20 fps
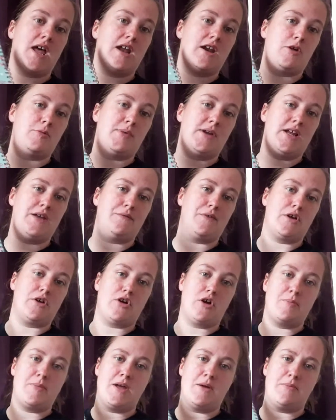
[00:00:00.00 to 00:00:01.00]
and I believe I
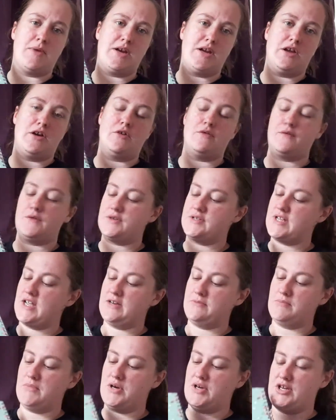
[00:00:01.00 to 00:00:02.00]
got a bit of money off because I
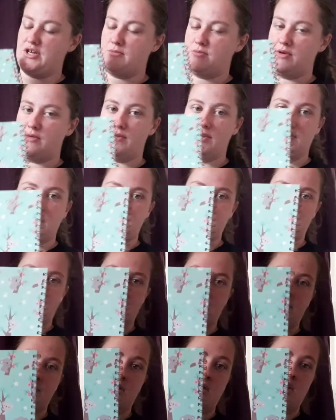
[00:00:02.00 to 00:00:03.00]
had money on my Works
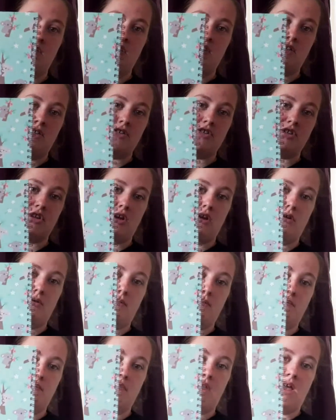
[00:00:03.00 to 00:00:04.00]
card. So
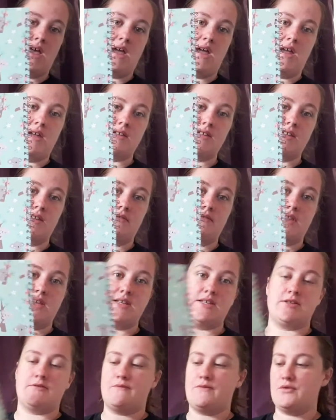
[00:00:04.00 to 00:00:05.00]
there's
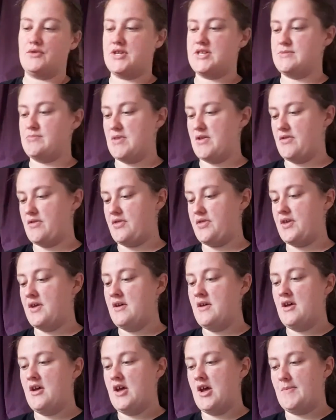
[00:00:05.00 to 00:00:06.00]
this for this month.
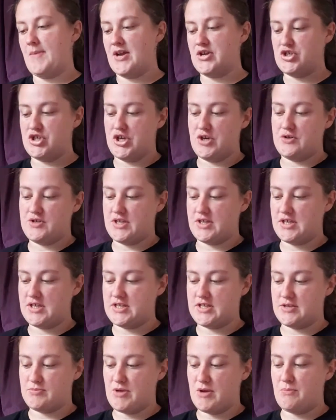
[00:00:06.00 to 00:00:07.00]
I'm actually using
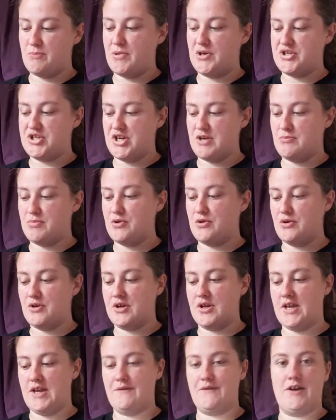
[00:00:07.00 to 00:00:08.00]
this as my budget book,
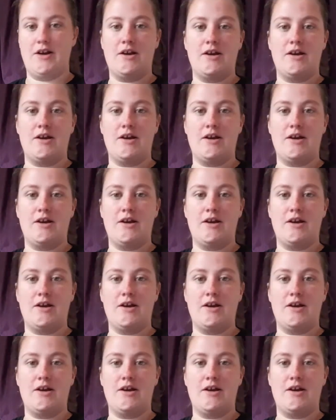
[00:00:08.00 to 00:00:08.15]
if you